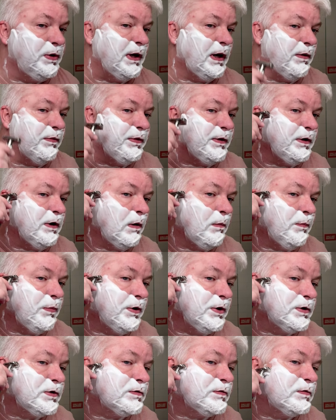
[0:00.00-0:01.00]
out the
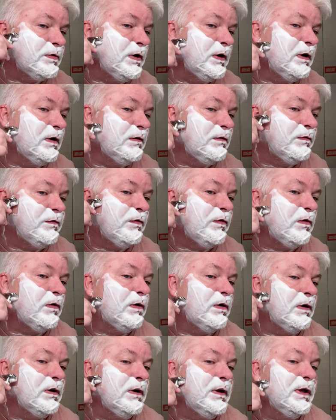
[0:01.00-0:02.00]
numbers
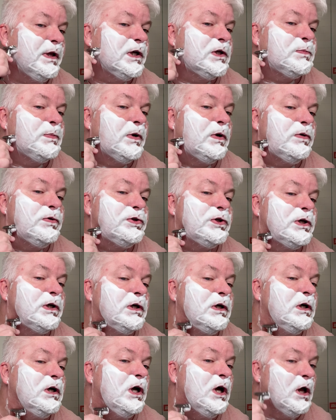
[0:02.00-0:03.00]
for exposure,
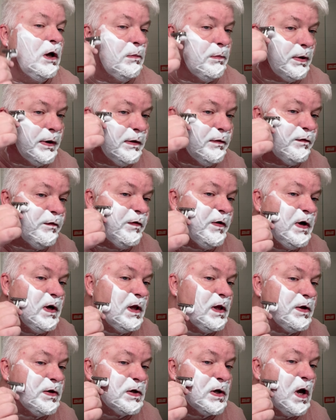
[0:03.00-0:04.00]
but it
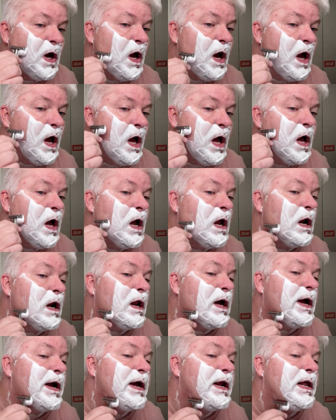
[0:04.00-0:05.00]
feels
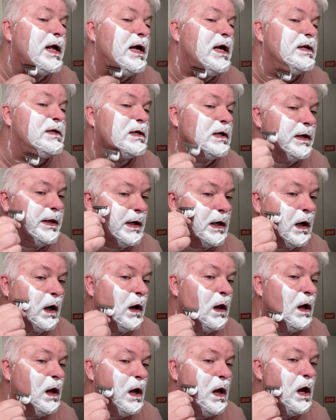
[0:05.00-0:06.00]
like it has a
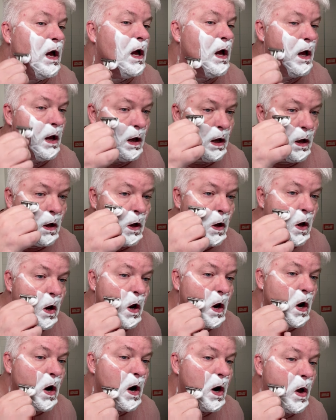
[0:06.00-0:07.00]
little.
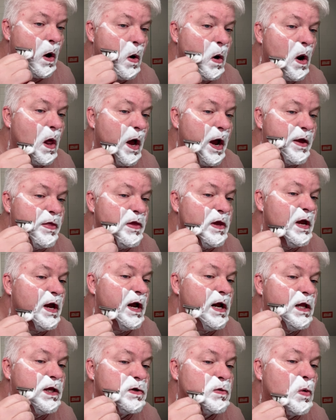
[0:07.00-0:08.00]
You know, like the
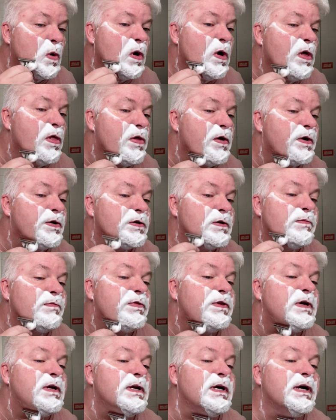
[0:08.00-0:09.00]
Aylsworth or
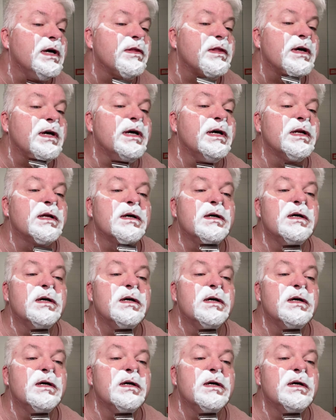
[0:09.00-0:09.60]
something like that.